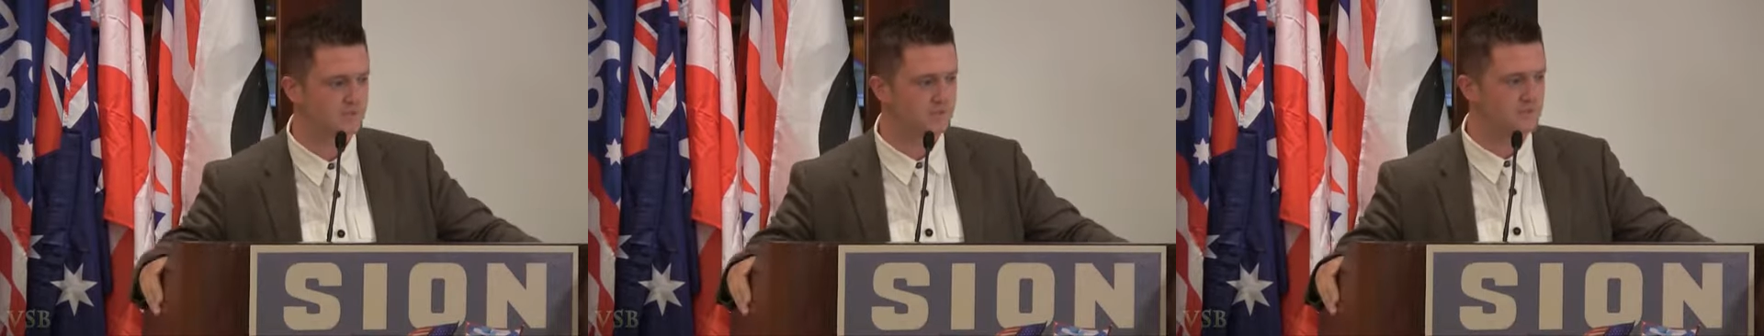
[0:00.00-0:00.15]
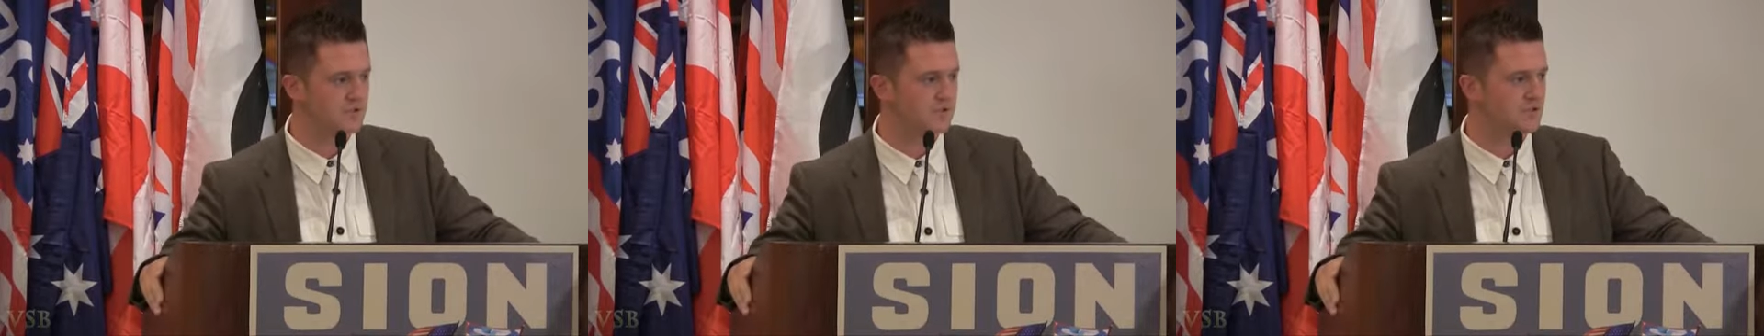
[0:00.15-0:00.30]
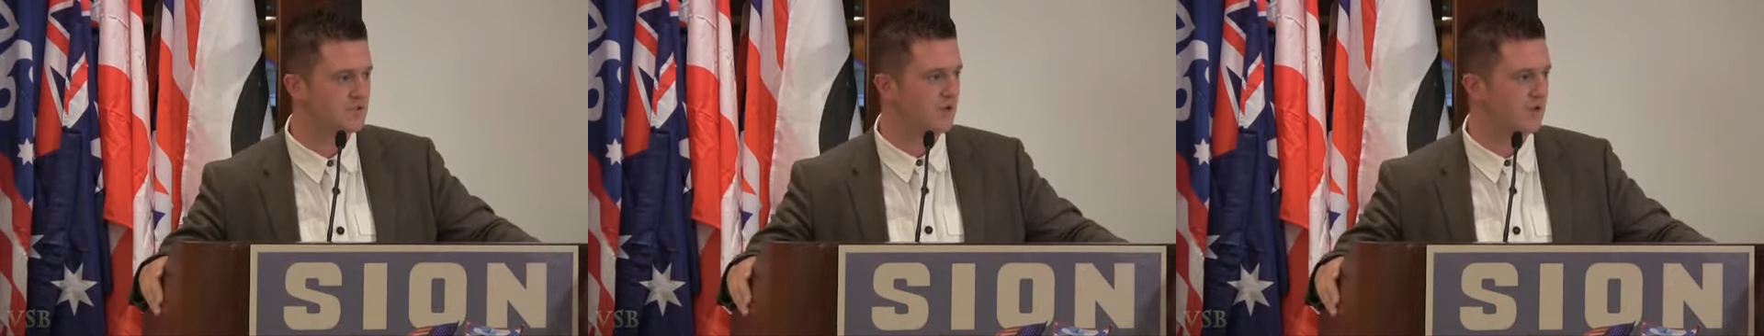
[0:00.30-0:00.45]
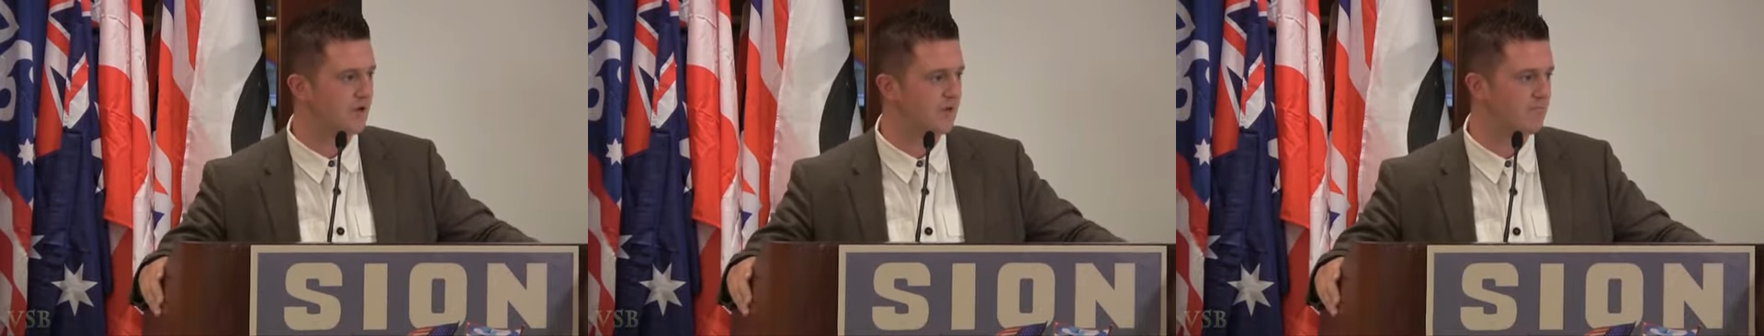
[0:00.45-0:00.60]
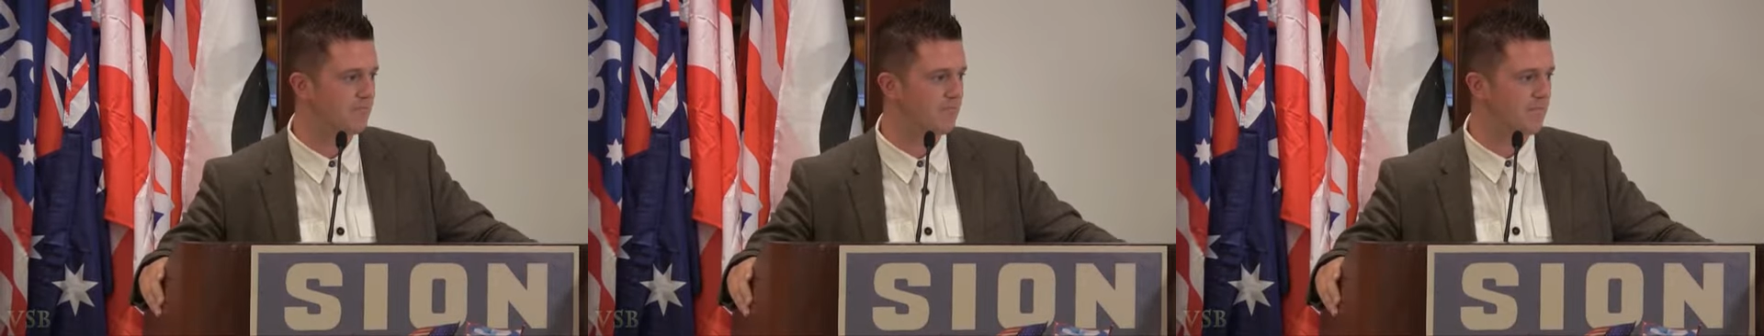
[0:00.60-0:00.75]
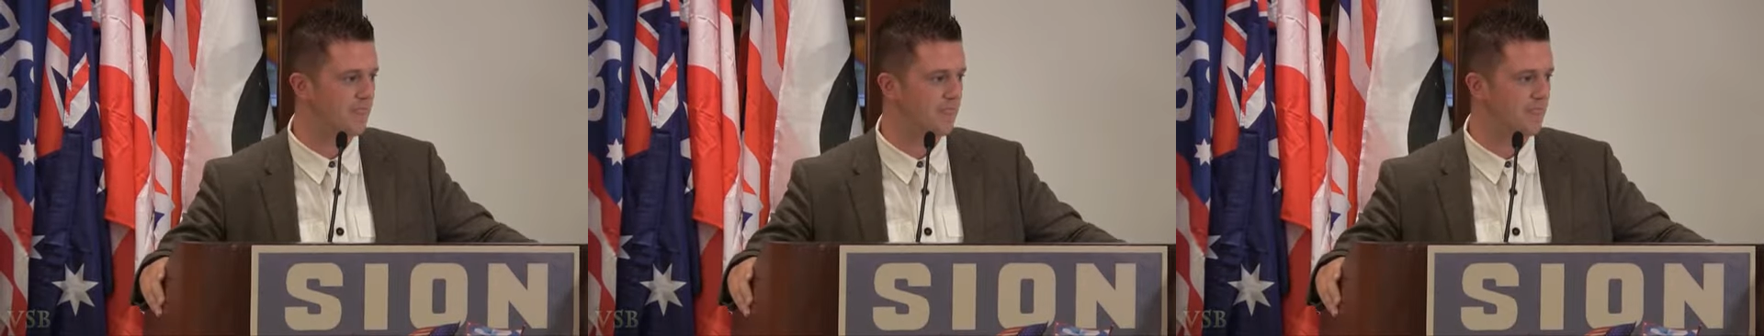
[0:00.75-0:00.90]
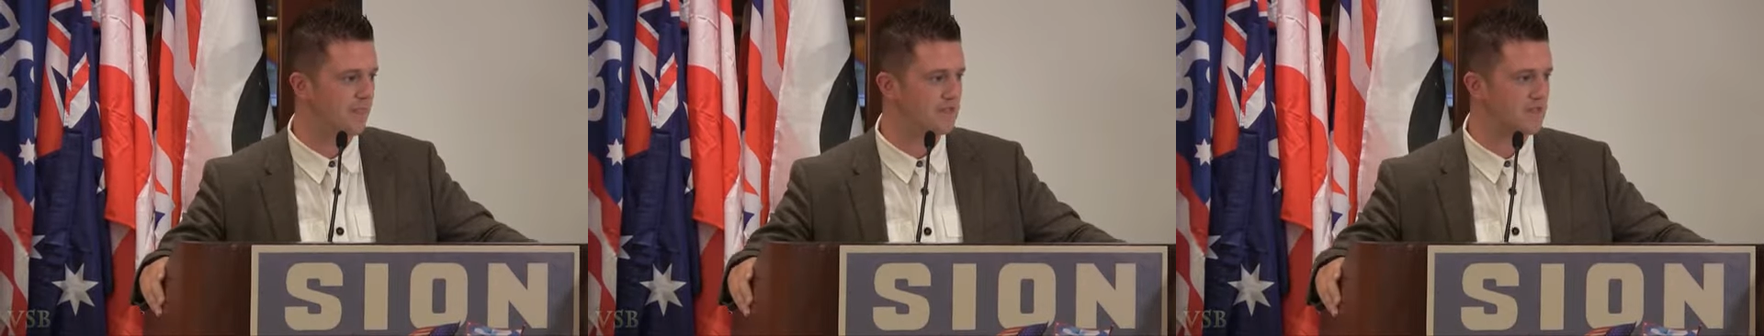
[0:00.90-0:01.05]
which
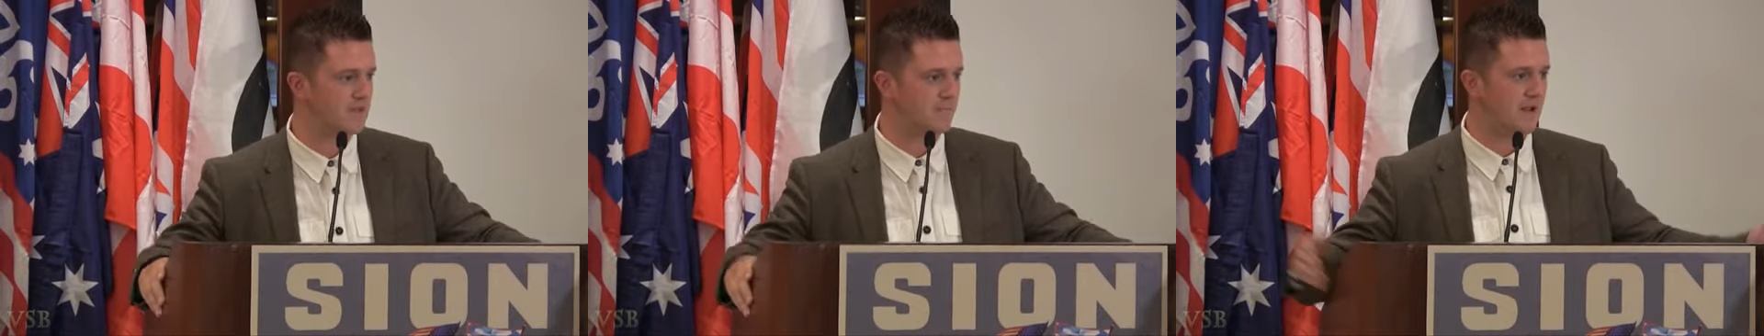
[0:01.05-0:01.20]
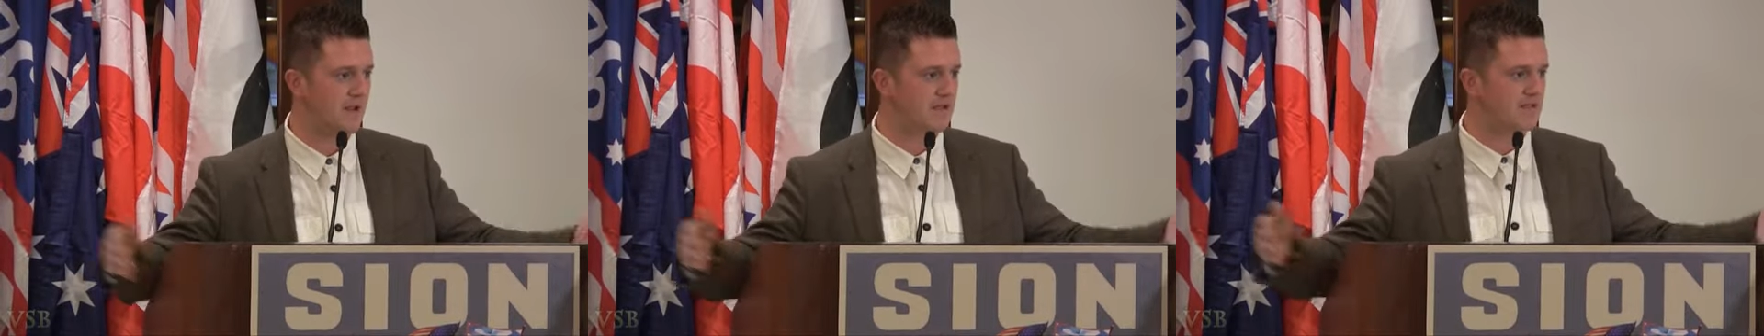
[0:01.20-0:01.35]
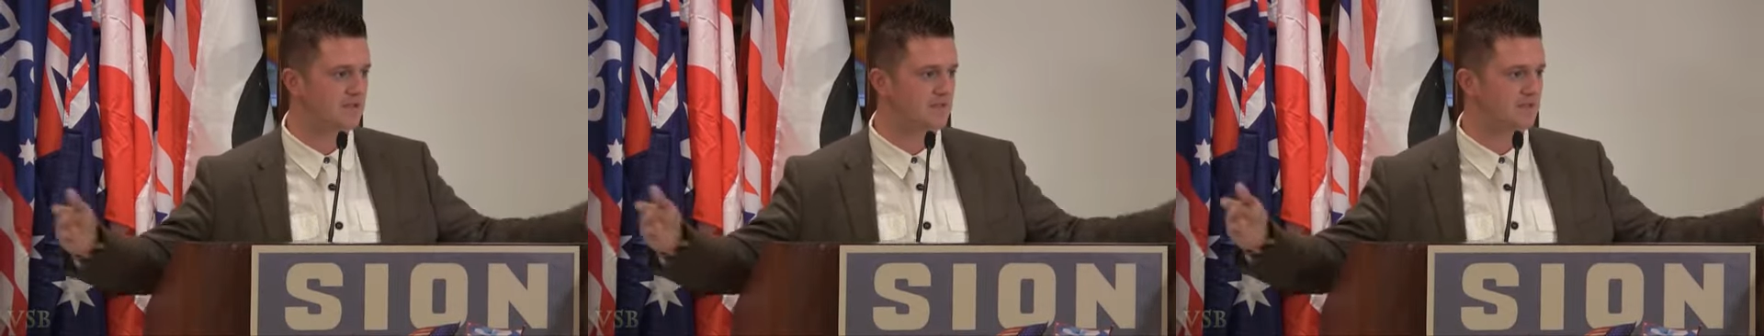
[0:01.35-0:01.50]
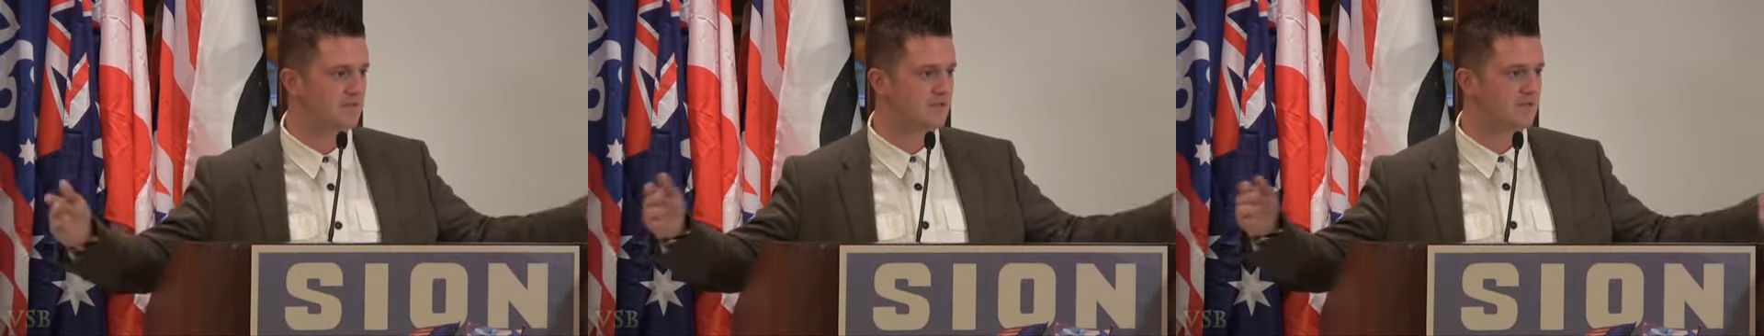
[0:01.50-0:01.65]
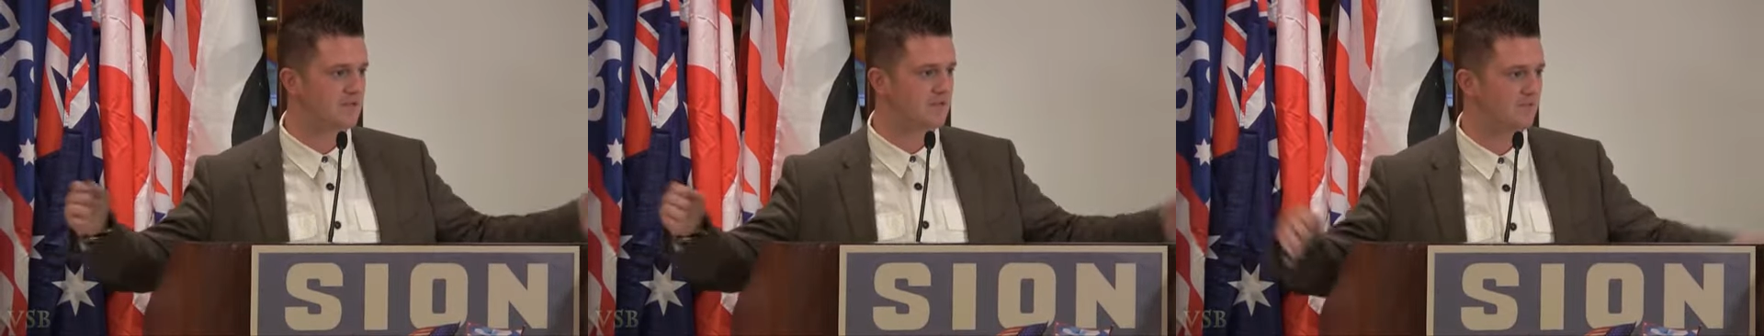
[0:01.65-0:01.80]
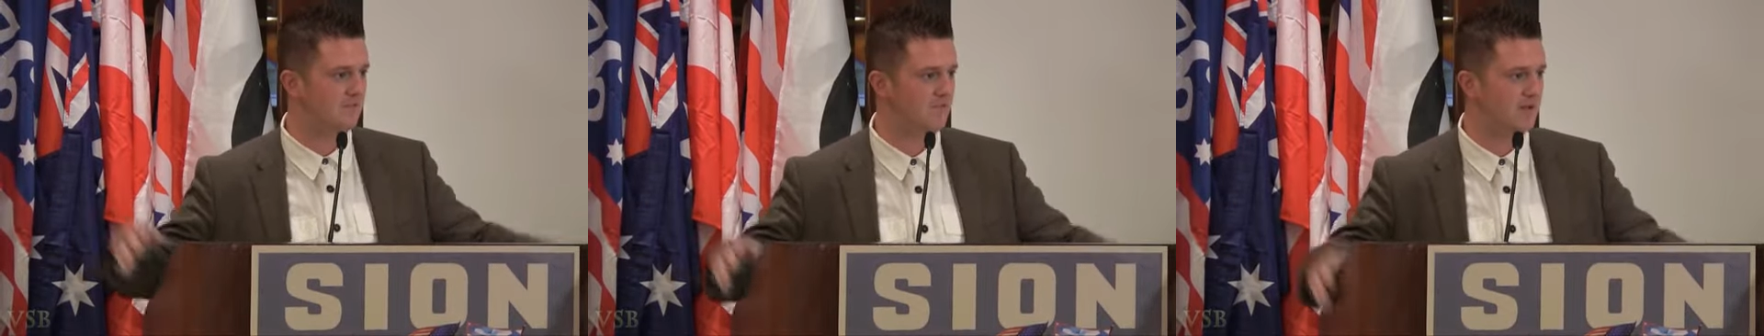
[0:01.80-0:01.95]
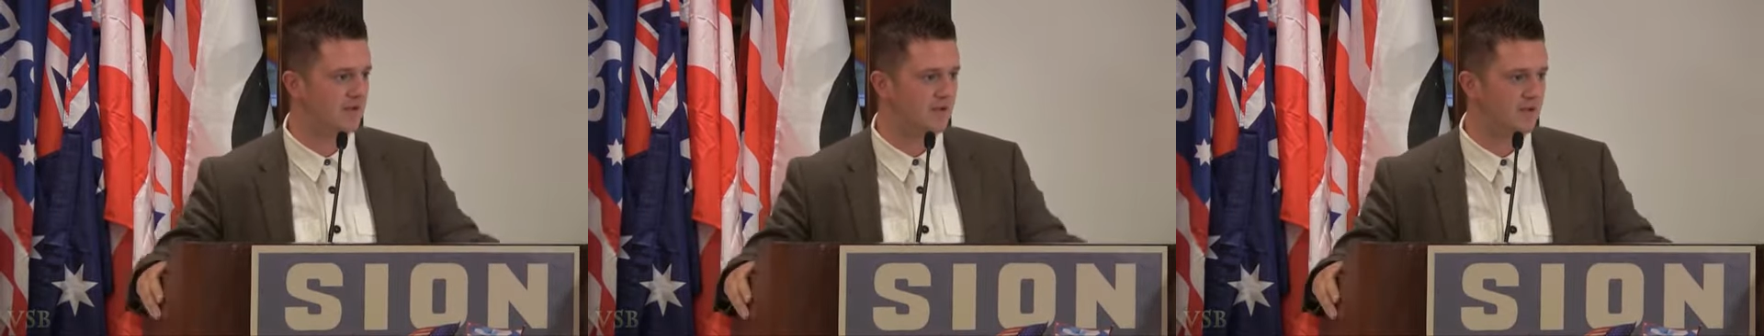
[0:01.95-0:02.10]
is a blessing, in this,
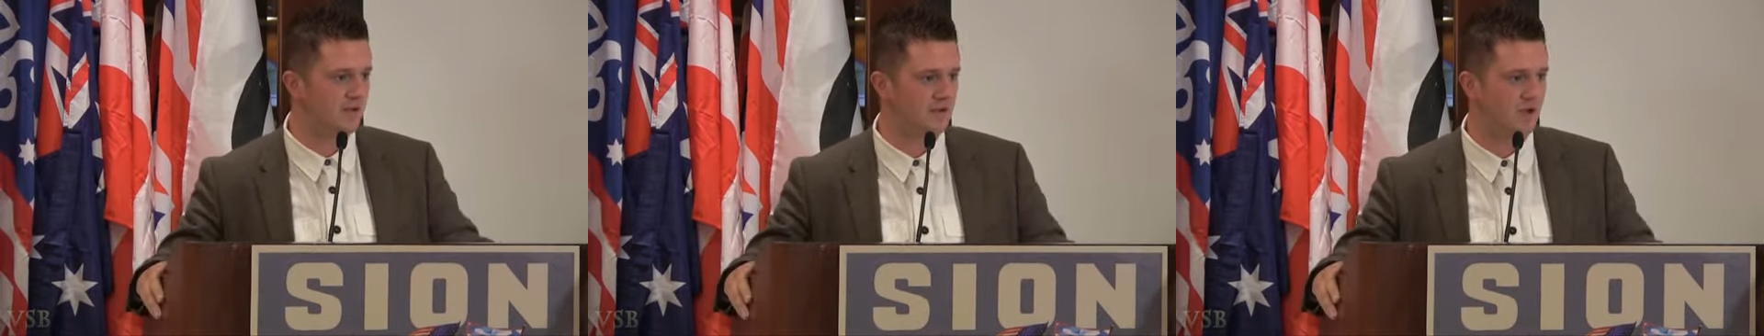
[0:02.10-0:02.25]
really.